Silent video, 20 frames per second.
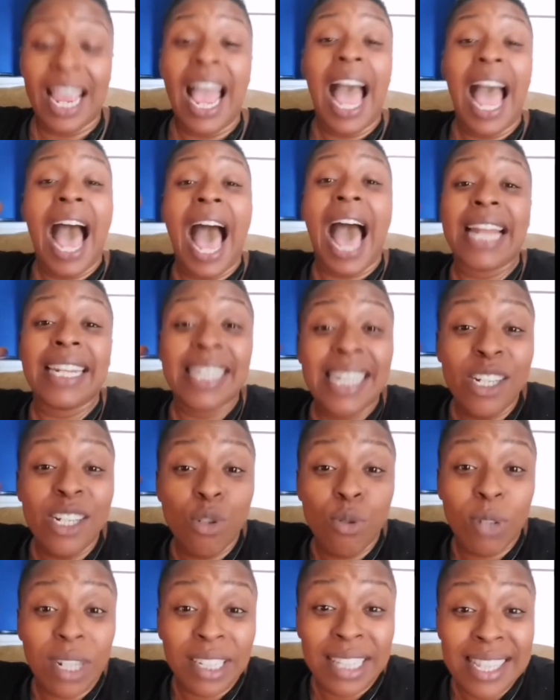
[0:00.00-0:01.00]
I need you to
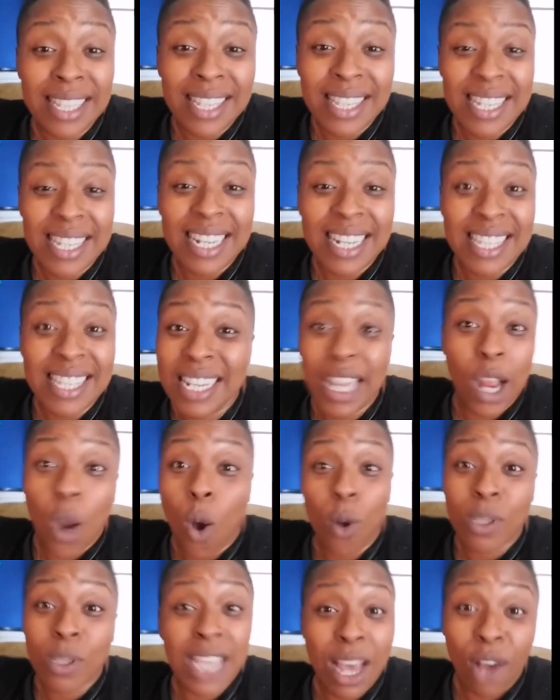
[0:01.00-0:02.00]
listen to this, and then go
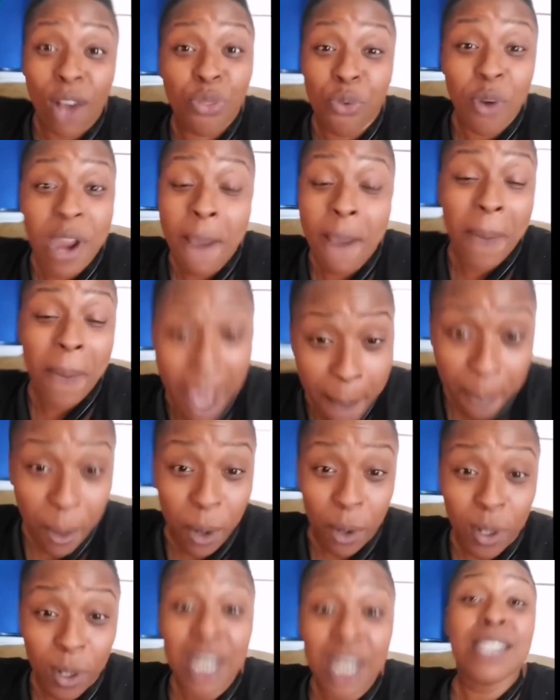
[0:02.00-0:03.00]
tell 3
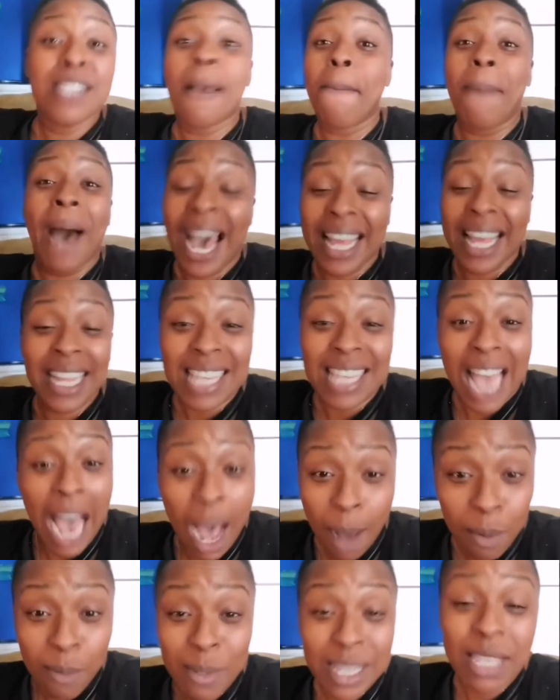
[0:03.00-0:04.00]
people to buy this
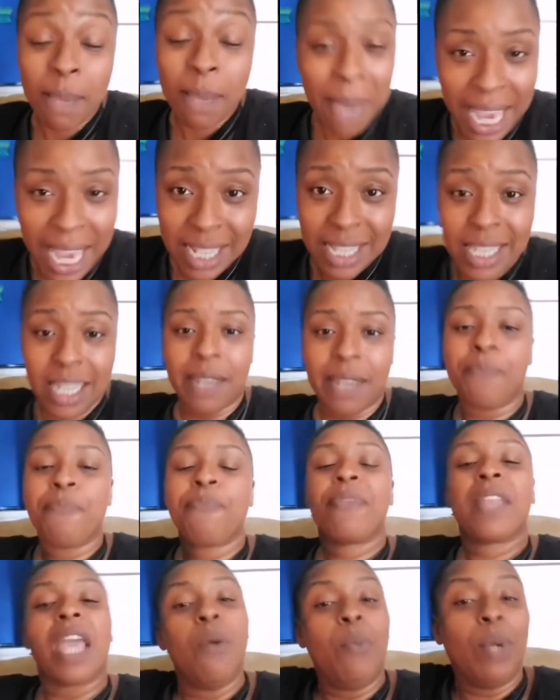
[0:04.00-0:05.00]
album. It's amazing.
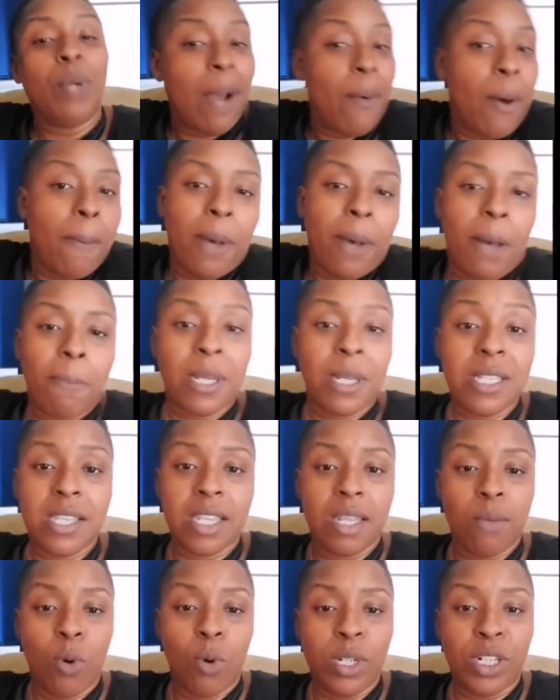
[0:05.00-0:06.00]
And when I would bump into them
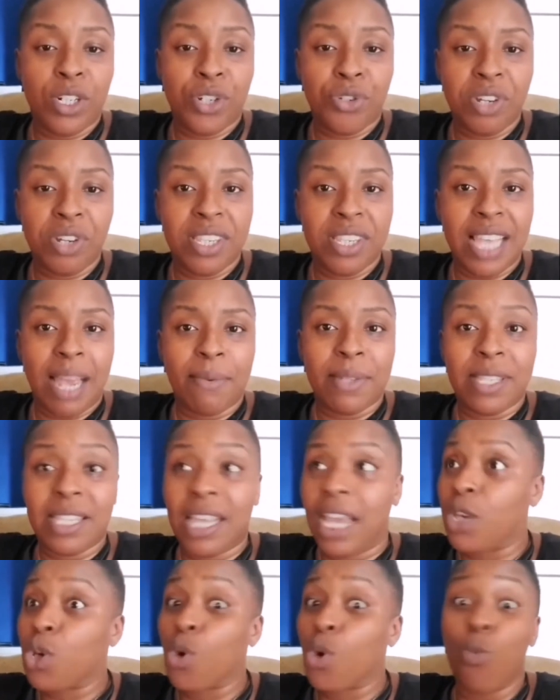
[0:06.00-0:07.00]
on the streets, they would say,
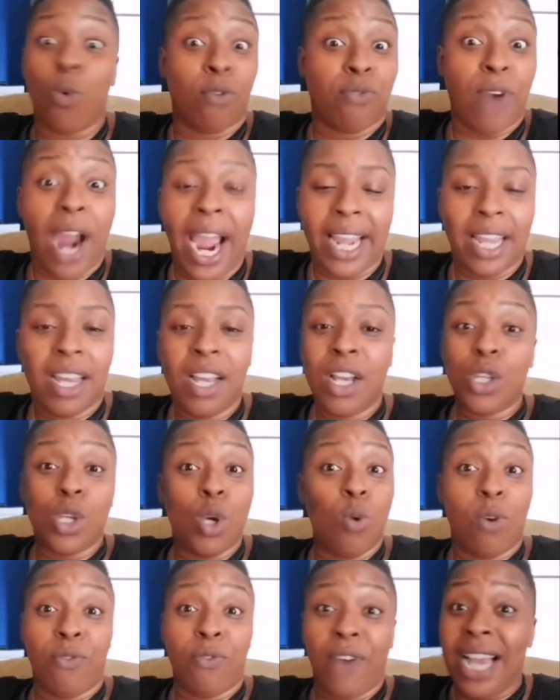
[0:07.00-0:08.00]
you were right.
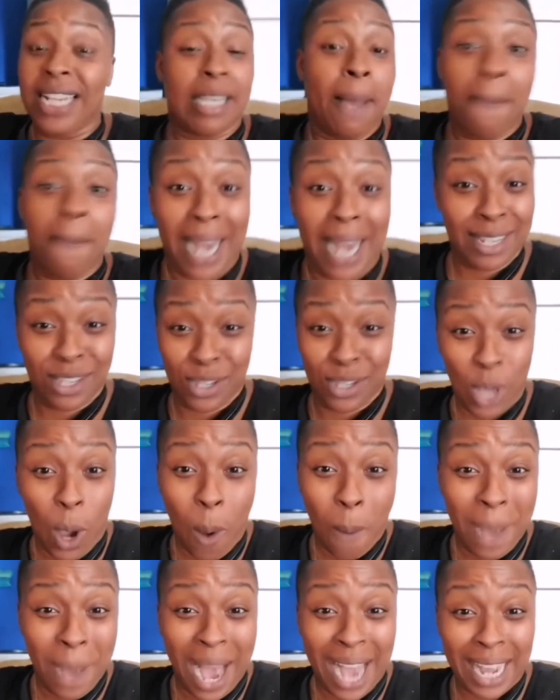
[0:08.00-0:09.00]
Somebody stole
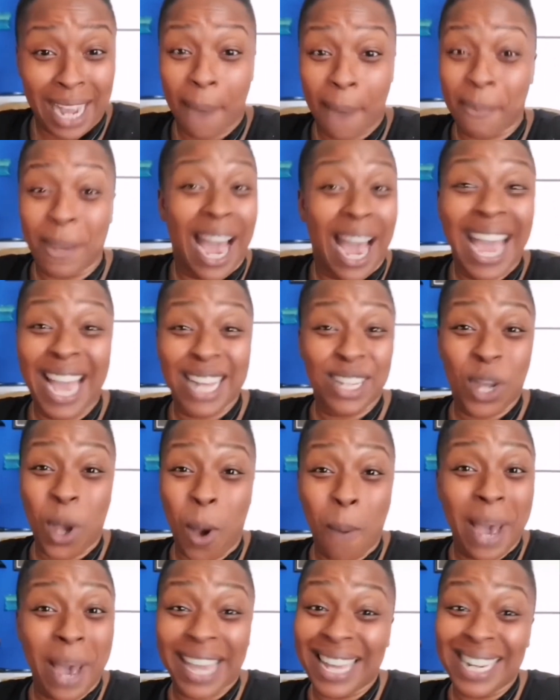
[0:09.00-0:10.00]
my copy. I had to go
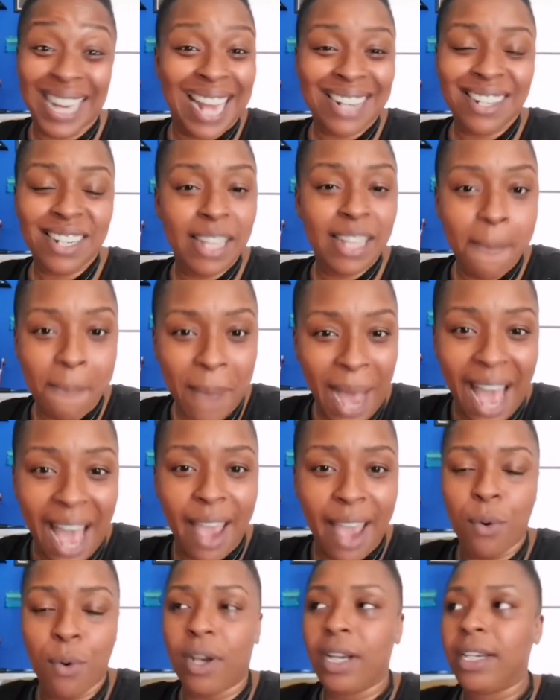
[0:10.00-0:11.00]
back and actually buy
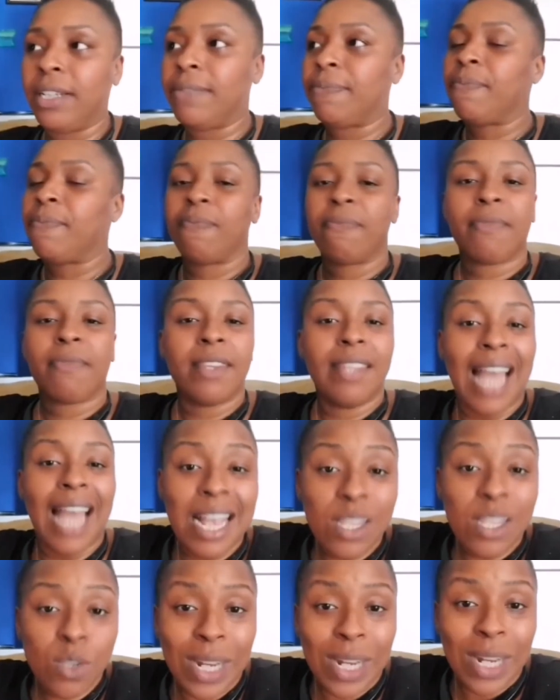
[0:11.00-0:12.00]
one. That's
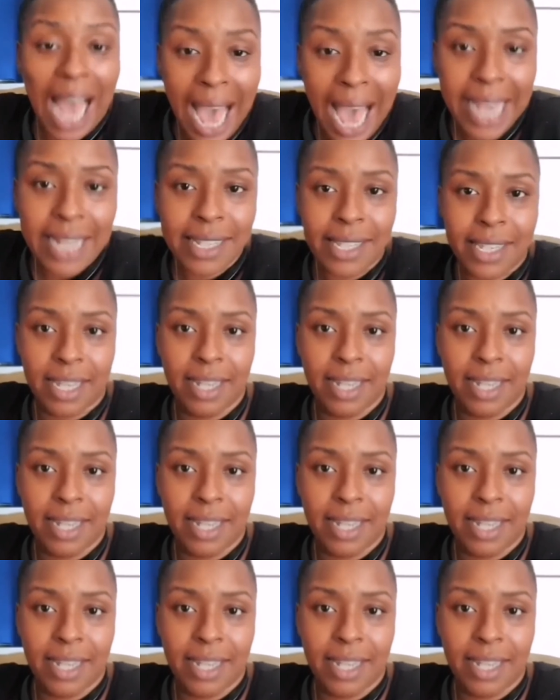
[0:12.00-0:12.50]
what I did